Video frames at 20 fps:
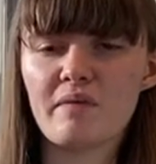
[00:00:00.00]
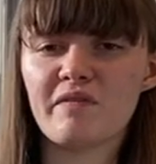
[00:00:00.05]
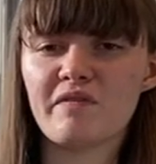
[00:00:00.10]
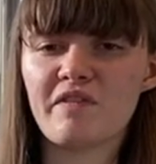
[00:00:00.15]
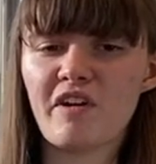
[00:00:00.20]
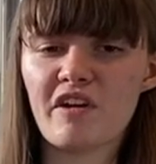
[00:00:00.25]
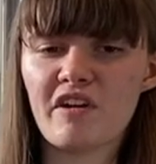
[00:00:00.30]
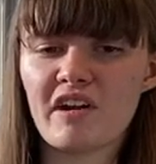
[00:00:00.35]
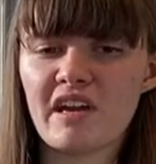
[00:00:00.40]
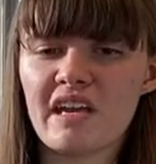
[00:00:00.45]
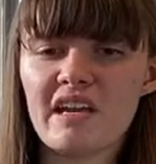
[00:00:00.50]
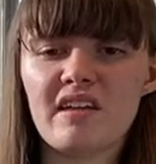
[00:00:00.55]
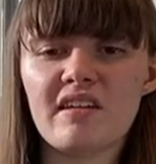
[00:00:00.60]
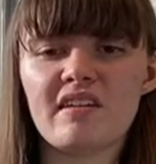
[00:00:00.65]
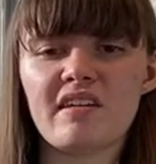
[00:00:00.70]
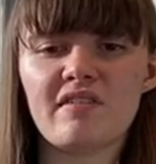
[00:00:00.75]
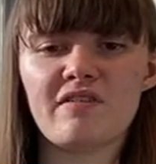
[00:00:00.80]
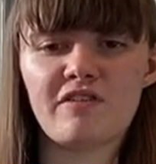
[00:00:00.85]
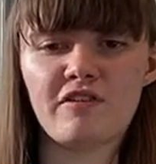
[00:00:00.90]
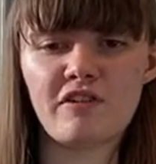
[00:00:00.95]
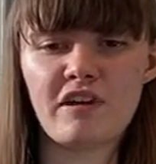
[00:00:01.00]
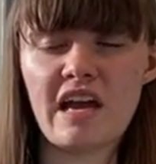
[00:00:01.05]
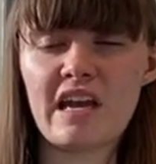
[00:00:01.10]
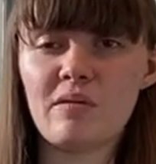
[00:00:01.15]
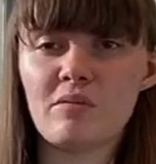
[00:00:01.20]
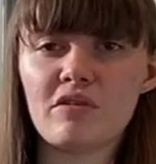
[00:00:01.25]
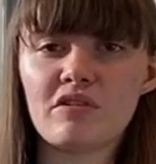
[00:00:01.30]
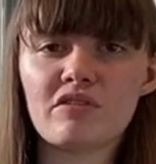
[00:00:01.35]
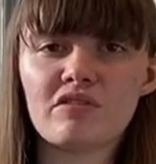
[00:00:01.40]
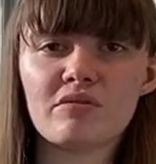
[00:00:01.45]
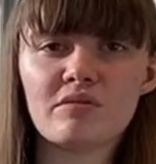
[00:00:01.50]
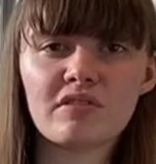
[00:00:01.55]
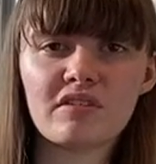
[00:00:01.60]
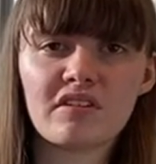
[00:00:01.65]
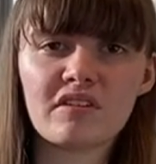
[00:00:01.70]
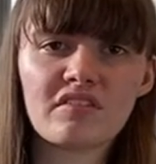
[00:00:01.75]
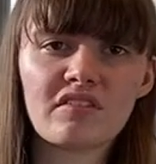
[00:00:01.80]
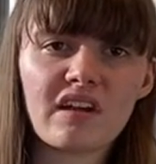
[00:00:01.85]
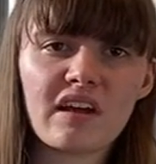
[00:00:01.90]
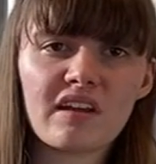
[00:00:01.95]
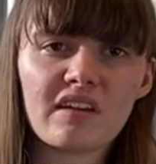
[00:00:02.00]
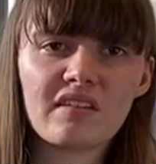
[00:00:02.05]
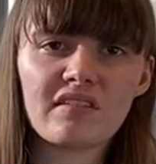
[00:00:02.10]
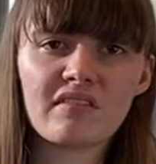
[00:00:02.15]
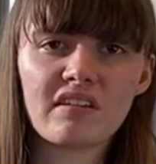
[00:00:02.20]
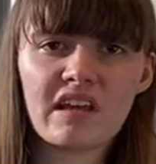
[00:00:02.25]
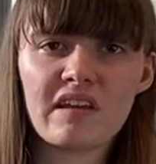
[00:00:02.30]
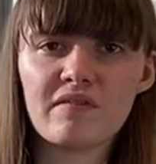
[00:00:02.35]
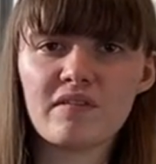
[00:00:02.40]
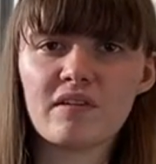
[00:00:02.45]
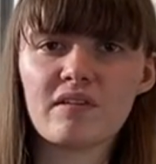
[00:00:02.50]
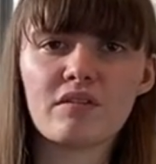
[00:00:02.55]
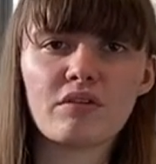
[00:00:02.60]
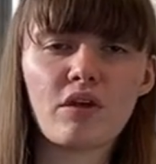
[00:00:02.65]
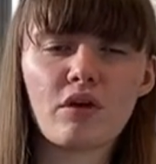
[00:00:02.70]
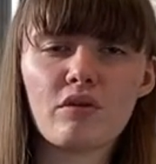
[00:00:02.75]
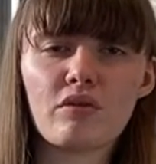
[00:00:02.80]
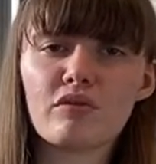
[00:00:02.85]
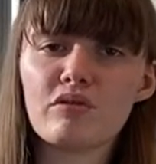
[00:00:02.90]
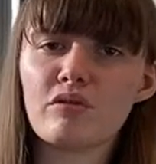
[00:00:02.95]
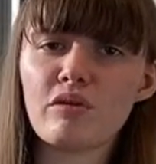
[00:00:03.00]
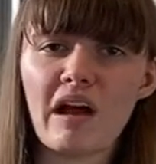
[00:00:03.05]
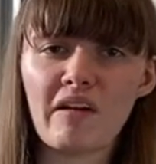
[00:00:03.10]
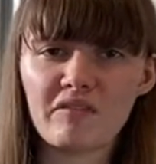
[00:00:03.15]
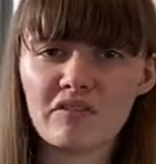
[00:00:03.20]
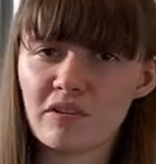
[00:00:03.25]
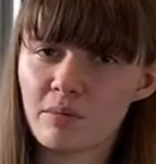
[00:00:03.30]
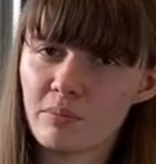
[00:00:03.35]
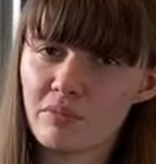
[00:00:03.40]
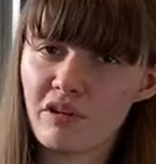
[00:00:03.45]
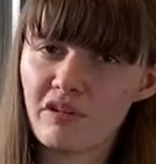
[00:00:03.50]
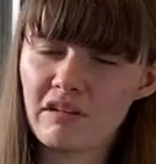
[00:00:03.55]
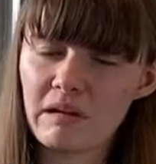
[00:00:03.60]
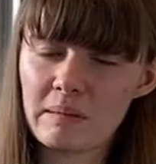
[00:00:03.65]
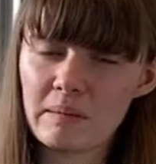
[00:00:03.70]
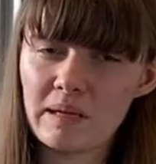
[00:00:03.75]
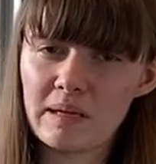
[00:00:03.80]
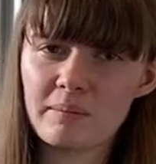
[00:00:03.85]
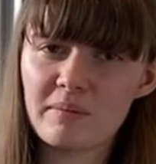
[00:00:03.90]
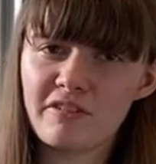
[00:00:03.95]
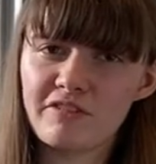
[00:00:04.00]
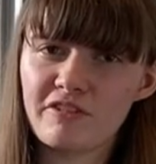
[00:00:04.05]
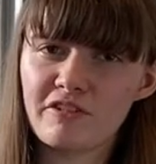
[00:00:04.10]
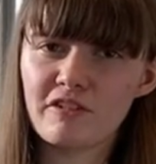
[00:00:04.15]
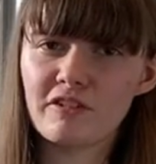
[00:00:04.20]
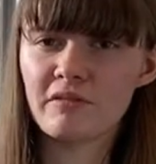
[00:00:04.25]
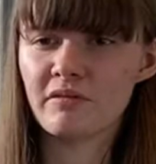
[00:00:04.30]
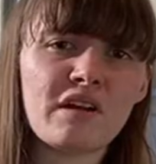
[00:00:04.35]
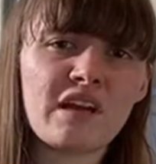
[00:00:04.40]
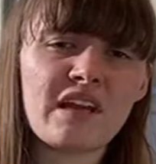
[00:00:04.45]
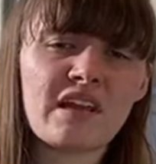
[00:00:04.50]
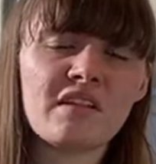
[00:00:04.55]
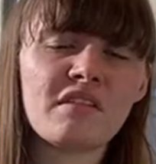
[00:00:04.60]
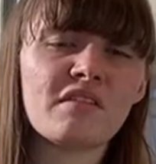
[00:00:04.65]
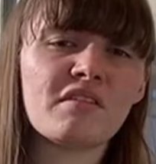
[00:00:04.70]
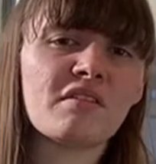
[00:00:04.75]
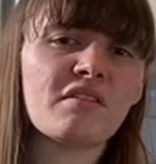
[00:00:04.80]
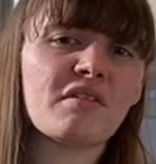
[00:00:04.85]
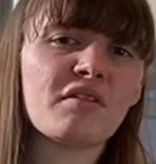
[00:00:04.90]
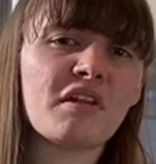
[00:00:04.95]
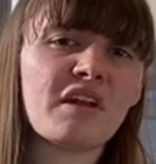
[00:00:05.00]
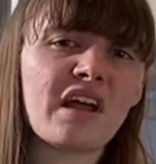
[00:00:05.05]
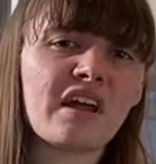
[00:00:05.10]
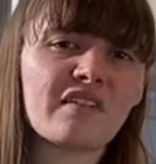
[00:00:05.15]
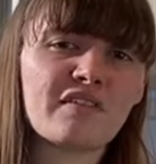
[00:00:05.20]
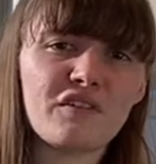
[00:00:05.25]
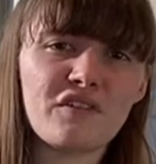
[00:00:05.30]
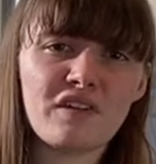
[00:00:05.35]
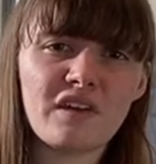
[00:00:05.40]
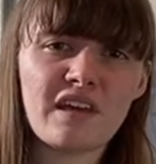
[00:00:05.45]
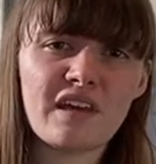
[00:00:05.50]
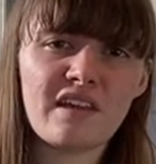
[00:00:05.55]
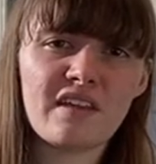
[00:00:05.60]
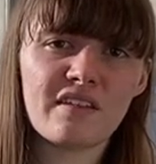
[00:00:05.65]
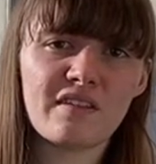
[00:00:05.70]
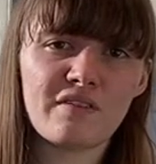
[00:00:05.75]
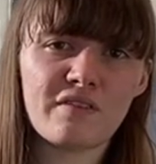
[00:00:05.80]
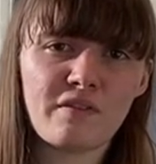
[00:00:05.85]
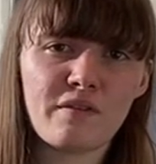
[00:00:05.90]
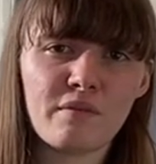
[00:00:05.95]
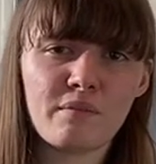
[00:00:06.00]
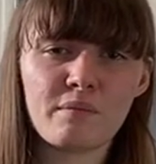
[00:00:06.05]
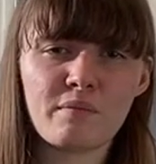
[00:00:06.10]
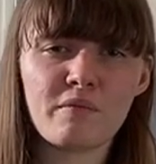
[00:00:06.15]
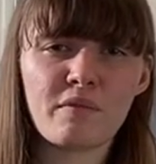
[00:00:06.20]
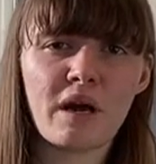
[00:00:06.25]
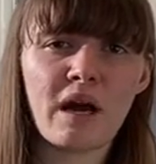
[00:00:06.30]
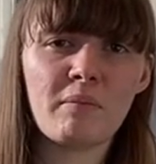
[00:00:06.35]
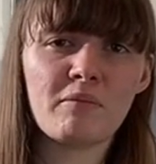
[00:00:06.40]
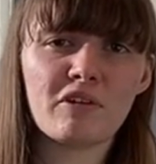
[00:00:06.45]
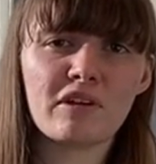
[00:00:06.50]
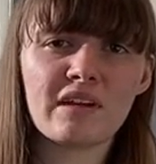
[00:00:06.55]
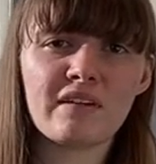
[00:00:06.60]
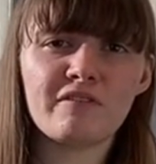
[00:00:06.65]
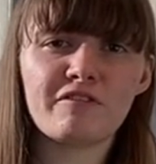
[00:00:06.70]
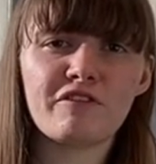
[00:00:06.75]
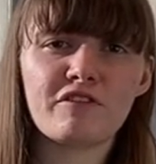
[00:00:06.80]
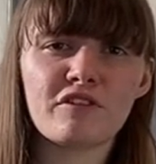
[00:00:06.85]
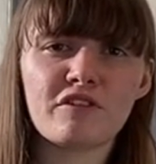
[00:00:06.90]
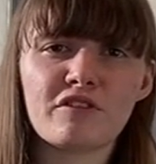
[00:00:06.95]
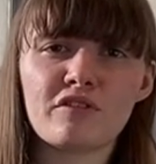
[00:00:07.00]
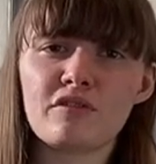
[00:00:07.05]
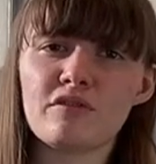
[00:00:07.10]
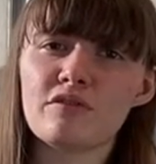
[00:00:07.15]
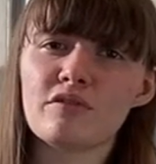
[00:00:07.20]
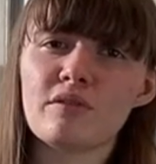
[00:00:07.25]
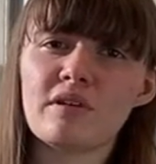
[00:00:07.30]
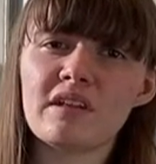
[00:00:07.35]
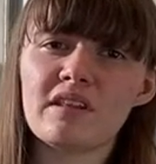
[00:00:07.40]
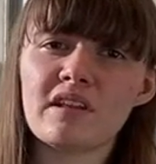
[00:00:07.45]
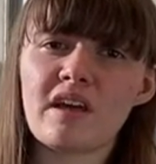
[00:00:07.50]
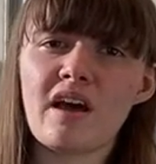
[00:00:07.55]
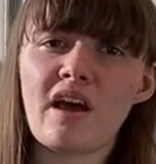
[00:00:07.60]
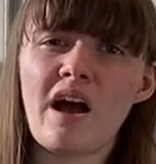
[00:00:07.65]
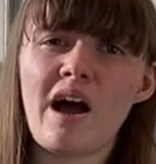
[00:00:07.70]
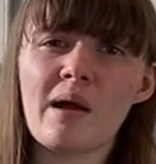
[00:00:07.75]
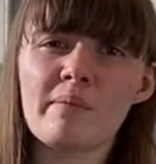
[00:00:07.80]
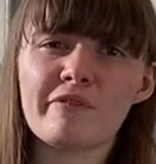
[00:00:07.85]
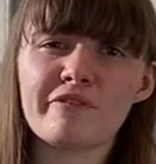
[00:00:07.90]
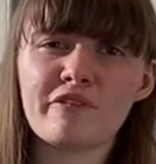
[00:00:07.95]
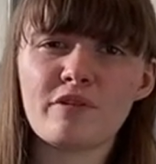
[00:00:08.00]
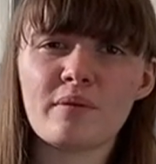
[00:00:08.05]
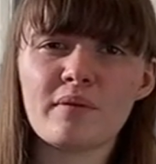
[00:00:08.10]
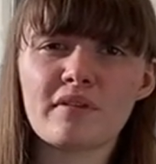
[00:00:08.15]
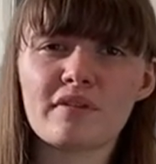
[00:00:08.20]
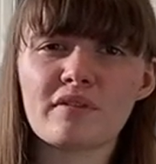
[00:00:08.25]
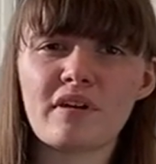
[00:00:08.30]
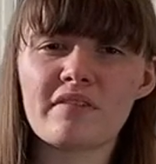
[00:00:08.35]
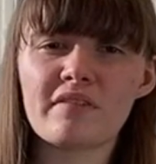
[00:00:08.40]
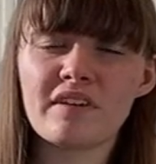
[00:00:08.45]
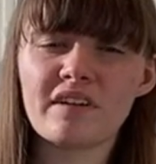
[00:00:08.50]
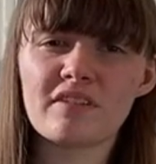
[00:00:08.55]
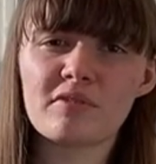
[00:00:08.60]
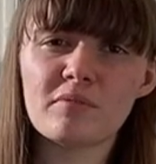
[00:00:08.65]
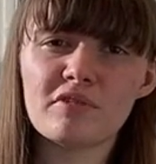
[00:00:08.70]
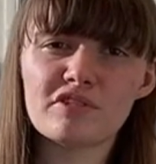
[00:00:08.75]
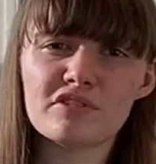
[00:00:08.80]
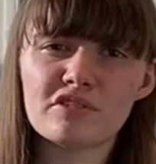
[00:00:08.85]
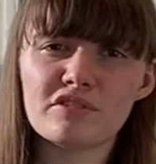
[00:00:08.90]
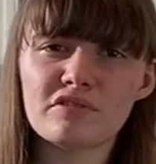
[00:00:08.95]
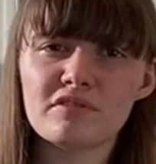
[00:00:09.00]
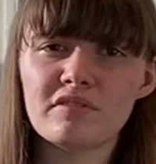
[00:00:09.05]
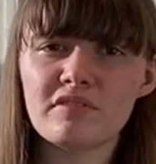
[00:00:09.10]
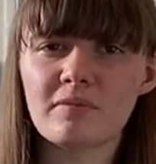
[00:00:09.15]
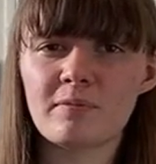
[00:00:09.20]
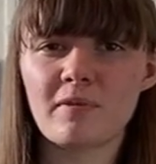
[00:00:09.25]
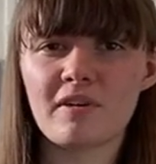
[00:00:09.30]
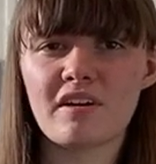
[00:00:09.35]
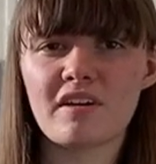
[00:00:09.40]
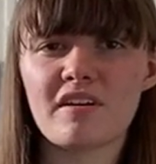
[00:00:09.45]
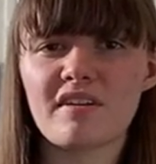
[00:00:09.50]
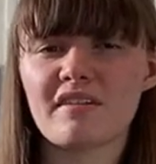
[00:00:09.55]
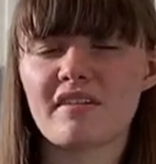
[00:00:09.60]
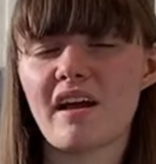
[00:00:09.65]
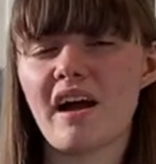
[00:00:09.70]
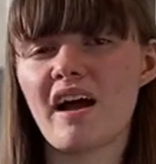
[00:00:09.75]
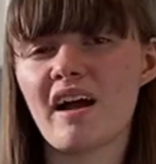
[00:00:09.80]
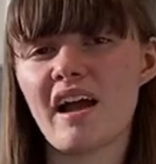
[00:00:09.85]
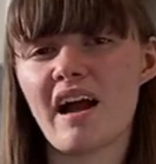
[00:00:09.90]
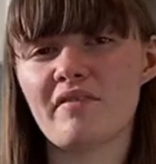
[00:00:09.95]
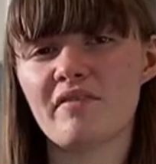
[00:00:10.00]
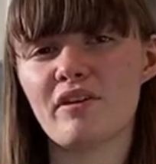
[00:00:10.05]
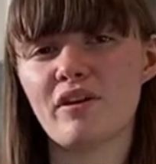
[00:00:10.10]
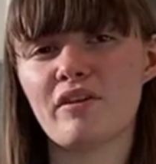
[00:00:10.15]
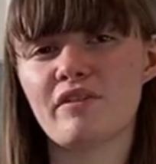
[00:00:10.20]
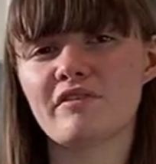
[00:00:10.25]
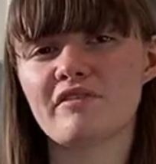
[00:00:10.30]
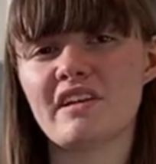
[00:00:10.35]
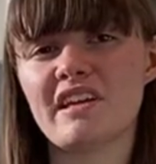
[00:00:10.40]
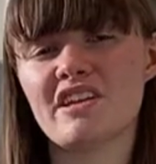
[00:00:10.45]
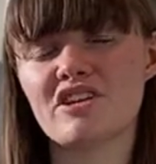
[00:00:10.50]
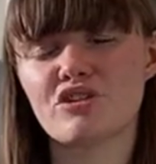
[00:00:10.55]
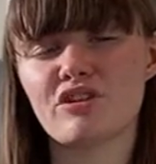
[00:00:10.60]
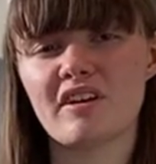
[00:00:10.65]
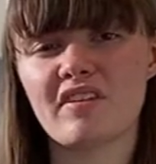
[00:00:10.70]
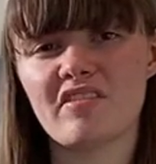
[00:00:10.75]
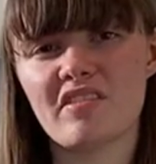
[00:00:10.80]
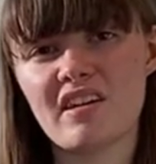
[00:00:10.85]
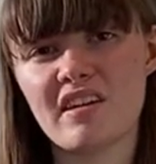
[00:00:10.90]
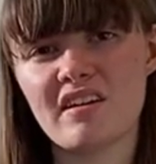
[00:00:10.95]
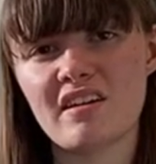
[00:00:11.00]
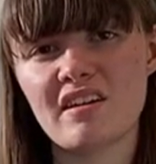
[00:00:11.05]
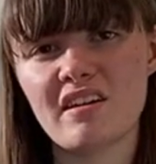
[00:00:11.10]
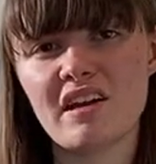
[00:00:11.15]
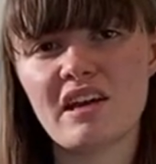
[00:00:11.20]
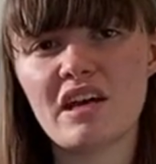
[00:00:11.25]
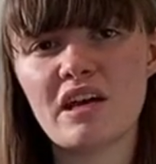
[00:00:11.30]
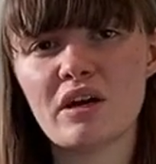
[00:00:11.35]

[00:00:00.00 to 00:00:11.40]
very easy for anyone to understand, even those who haven't done programming before. In the next few years, I'm looking forward to doing the high performance graphics modules because I have a lot of interest in